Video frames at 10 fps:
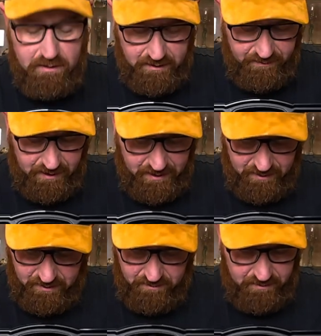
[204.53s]
we'll ever
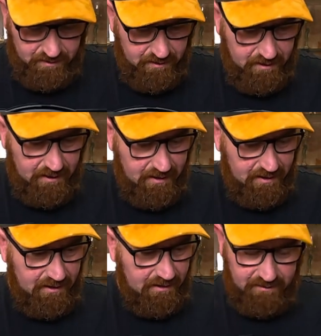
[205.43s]
need those.
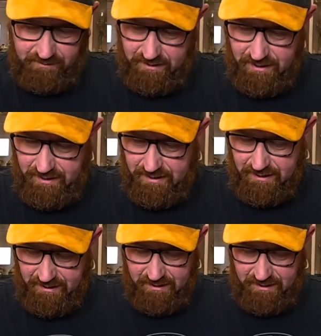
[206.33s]
Right then,